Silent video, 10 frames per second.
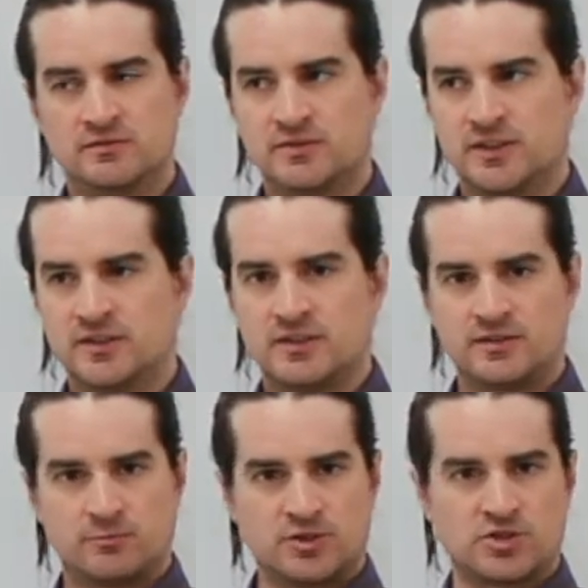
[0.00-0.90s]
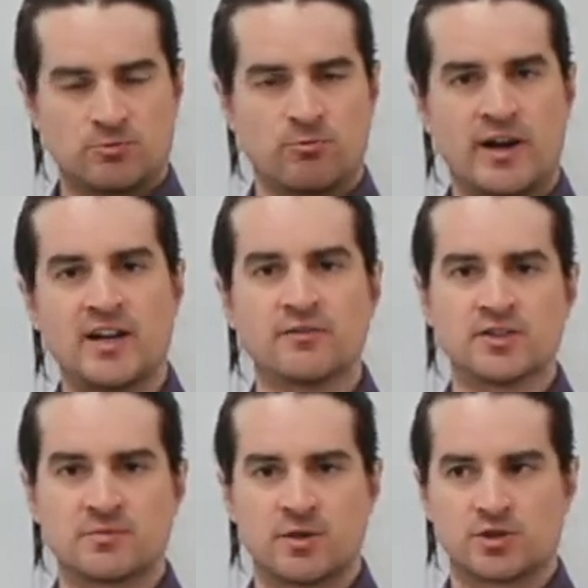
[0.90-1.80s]
right? What's the rate of
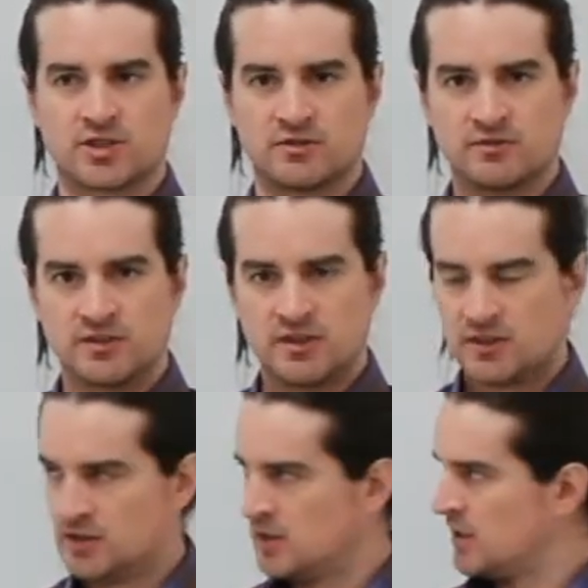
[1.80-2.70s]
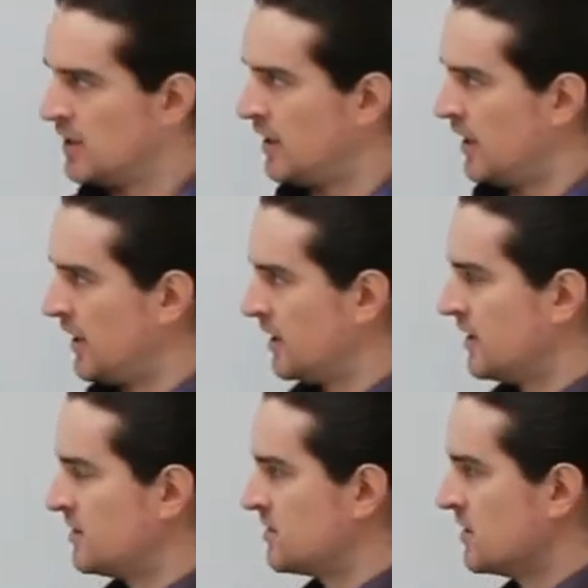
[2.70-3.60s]
its motion?
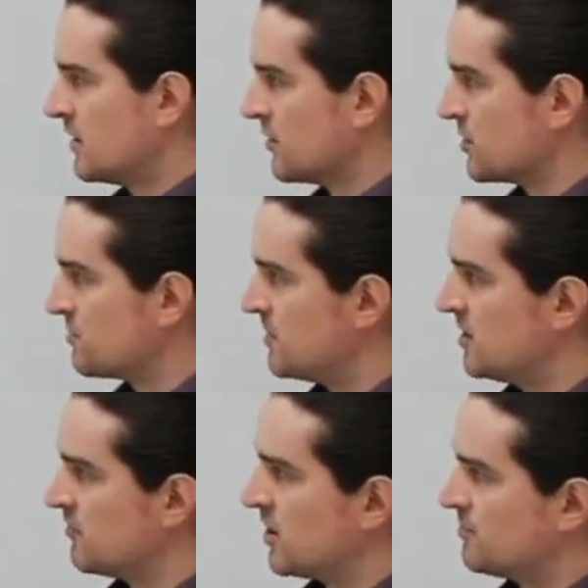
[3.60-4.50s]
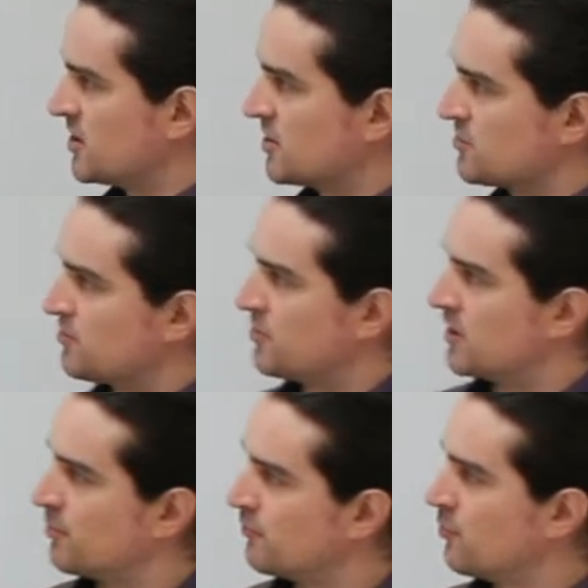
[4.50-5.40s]
And the speed of an object, as we pointed
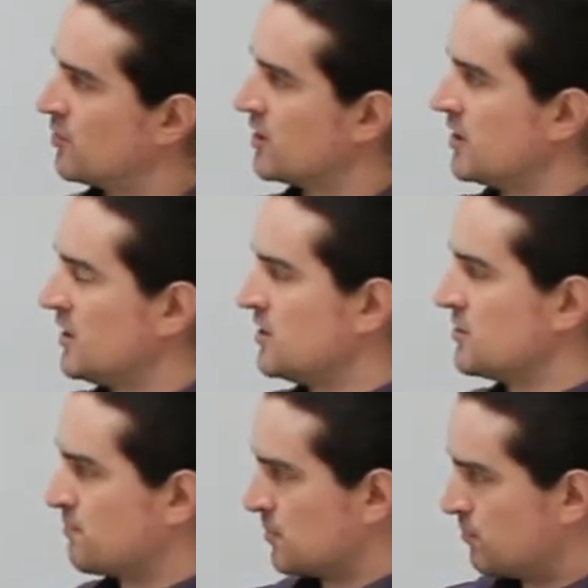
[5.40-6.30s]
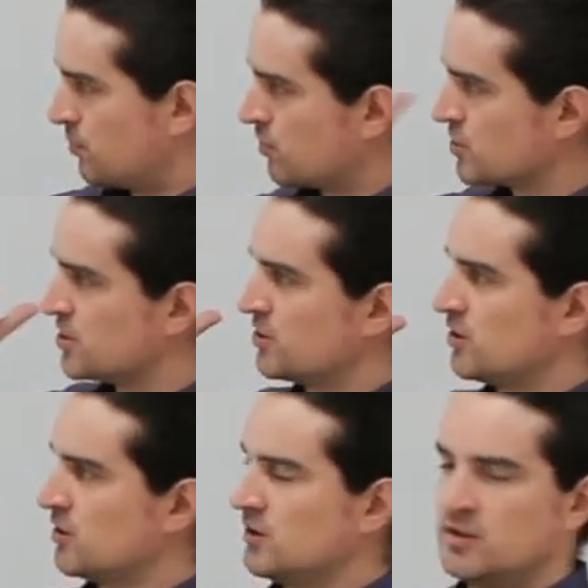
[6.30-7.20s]
out before, is
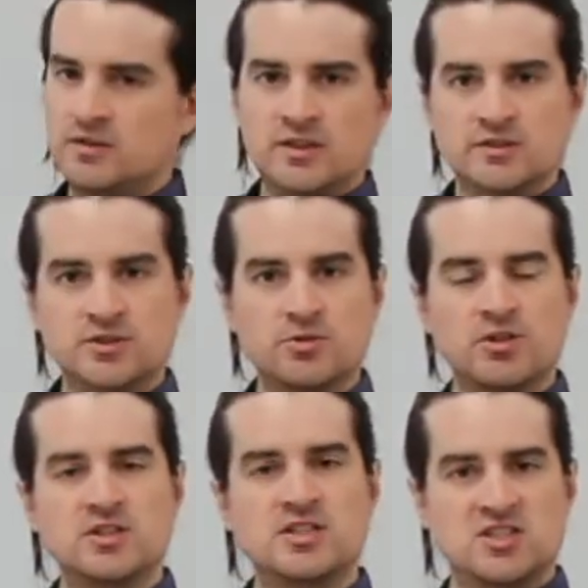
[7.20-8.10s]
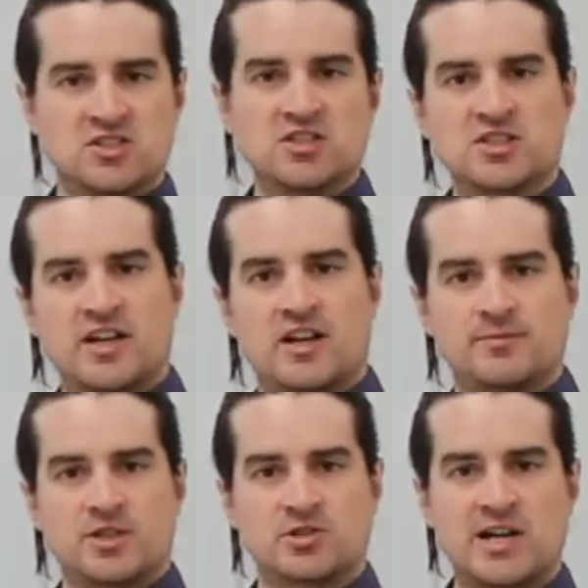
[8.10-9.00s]
proportional to the distance that
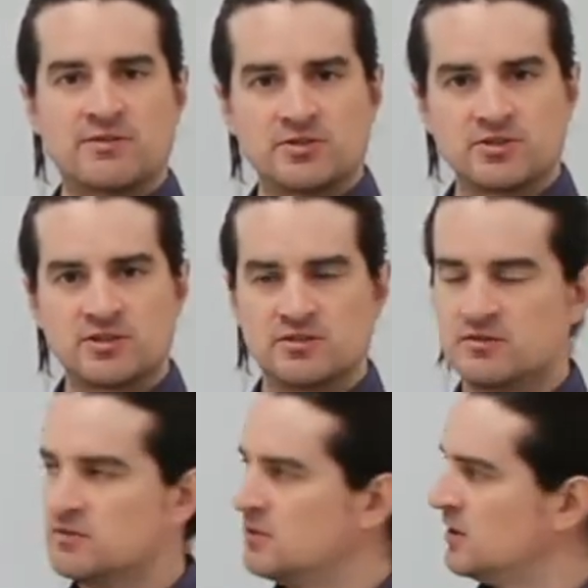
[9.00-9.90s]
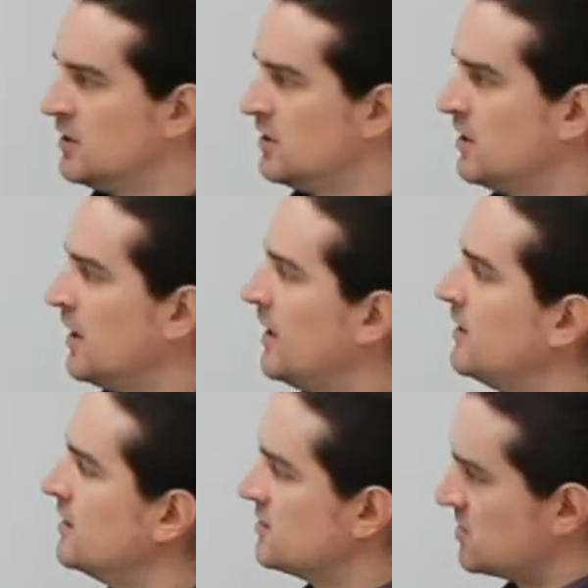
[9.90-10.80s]
object travels, and
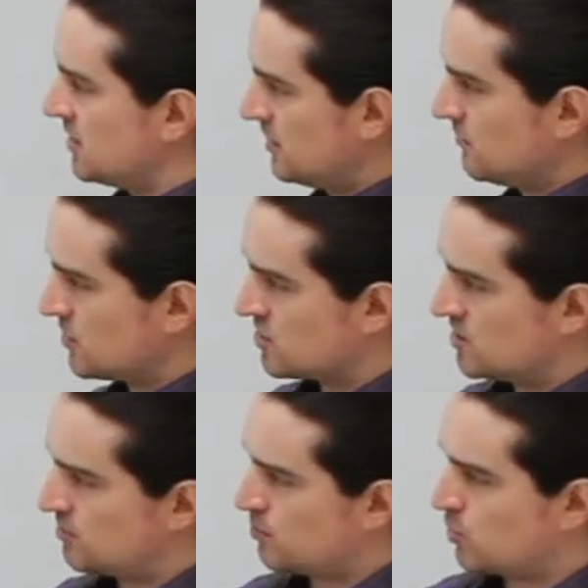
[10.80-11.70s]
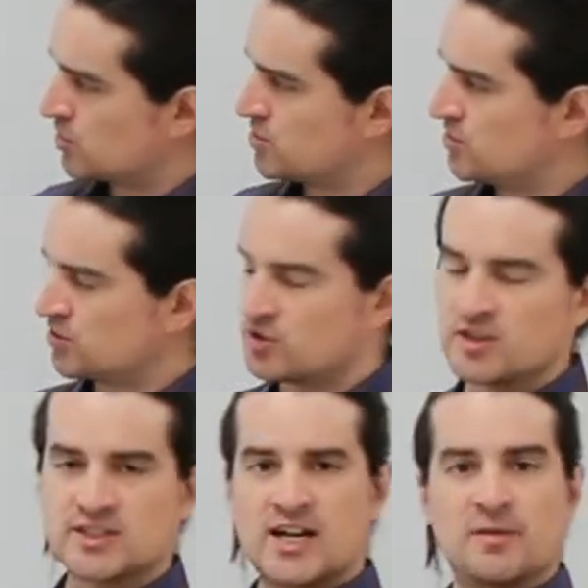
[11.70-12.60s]
it is inversely proportional to
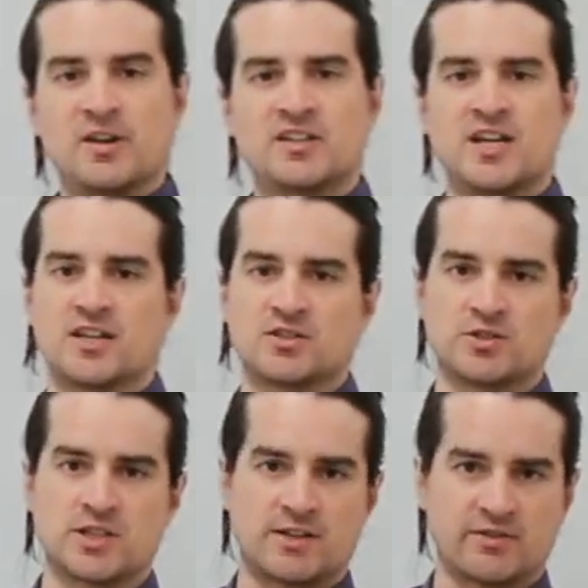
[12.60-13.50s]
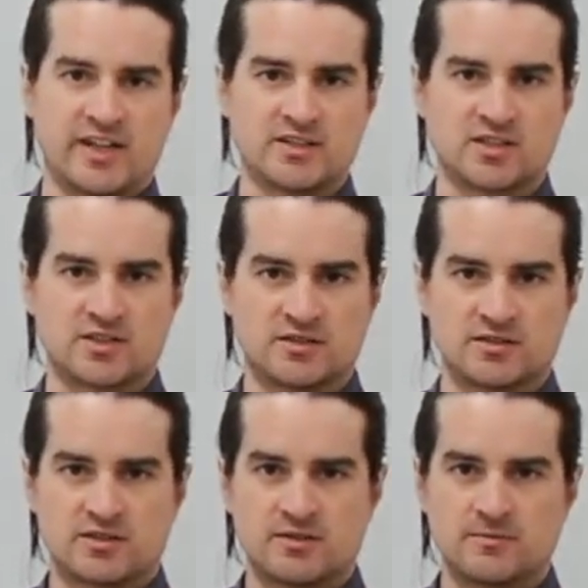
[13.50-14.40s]
the time that it takes to travel that
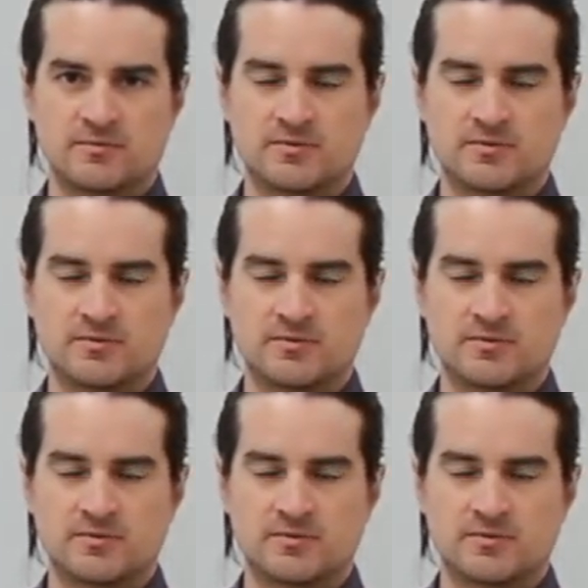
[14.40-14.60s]
distance.